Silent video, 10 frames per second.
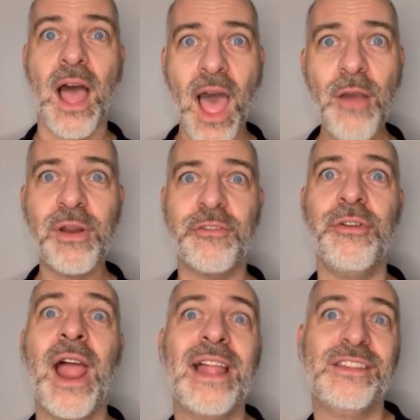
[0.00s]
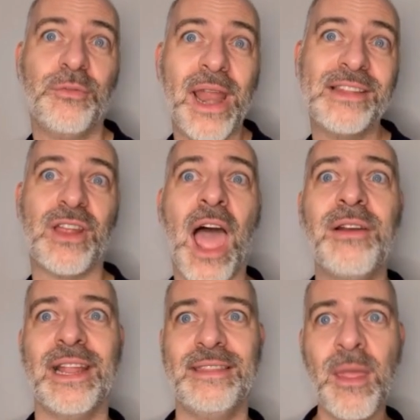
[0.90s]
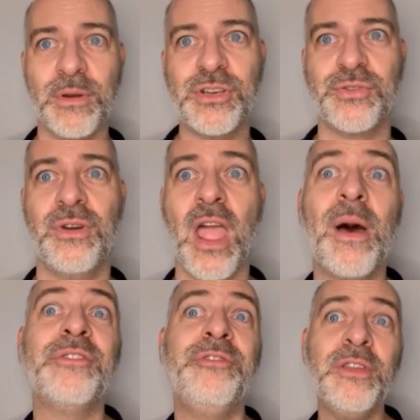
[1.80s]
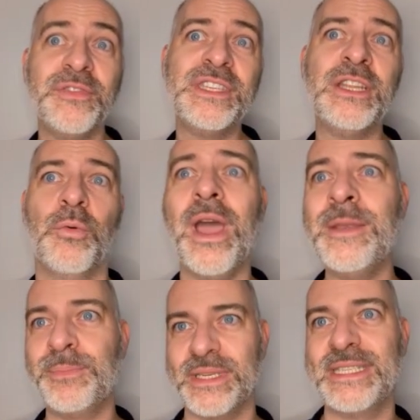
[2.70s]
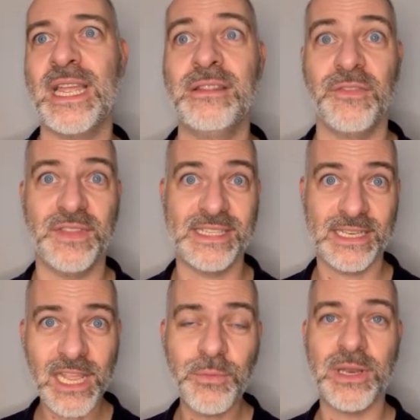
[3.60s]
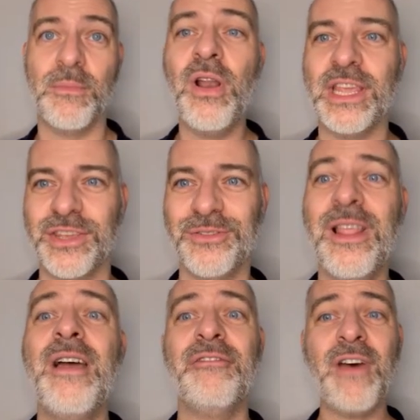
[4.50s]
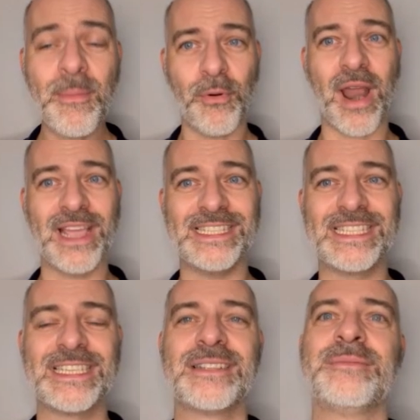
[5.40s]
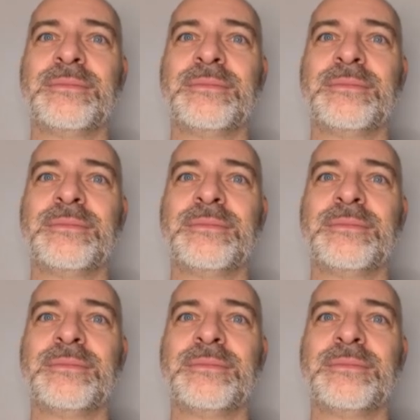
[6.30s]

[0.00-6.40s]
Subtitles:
However, at the reactor outlet temperature, about 15% weight of this liquid molecule vaporized.